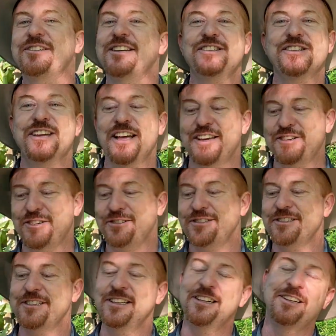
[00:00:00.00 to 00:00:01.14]

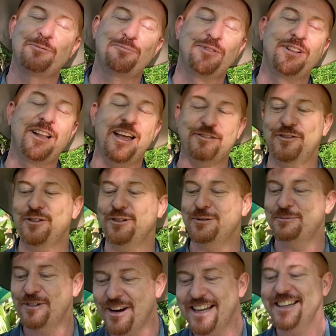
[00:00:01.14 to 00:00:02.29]
educational
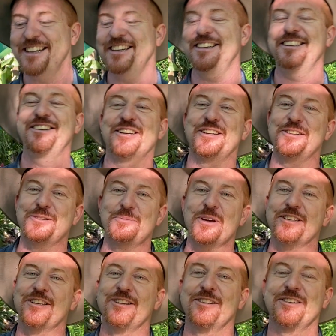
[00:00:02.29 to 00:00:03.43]
platform right here, you can
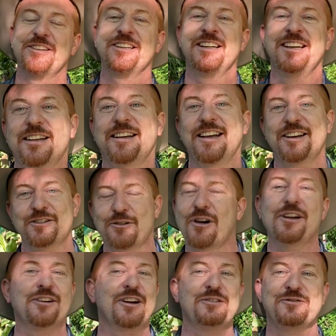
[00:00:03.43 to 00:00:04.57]
expect to learn how to grow
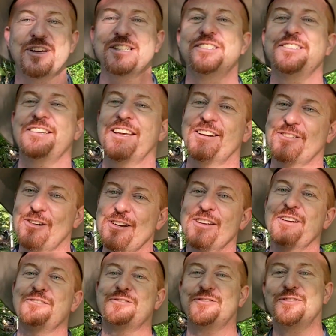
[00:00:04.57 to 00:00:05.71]
your own veggies, how to grow
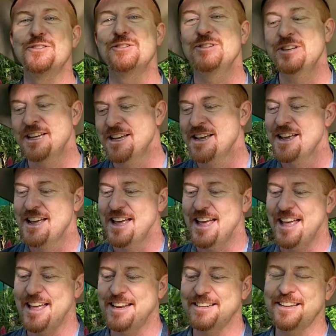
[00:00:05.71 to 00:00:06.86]
your own food,
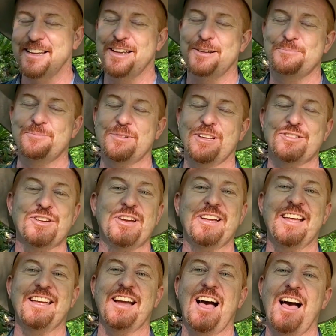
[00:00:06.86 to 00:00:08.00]
and I'll show you
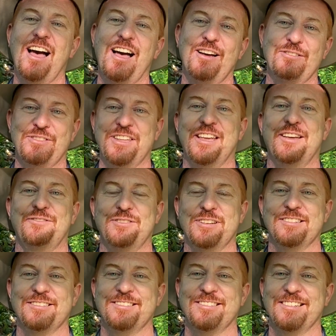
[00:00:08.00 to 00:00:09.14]
how to halve the effort.
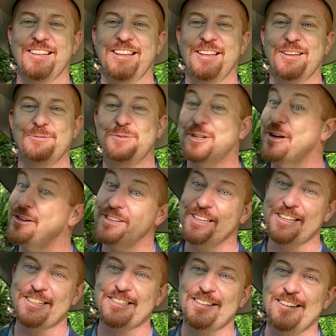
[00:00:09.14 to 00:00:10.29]
You don't
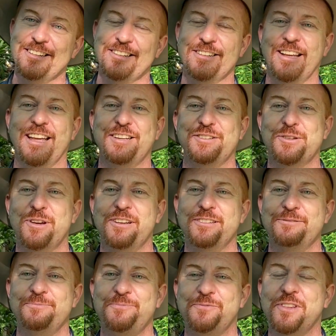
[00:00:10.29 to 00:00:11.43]
need any
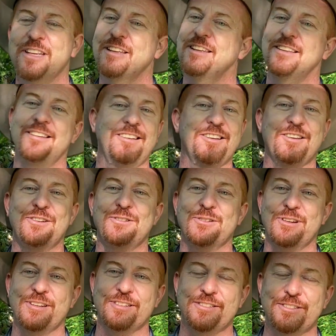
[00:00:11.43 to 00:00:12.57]
soil. You can do
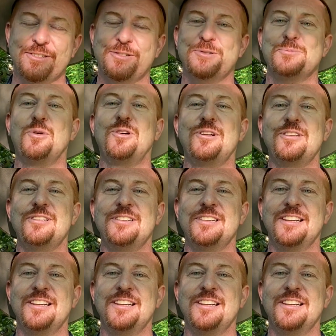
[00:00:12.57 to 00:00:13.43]
it as a small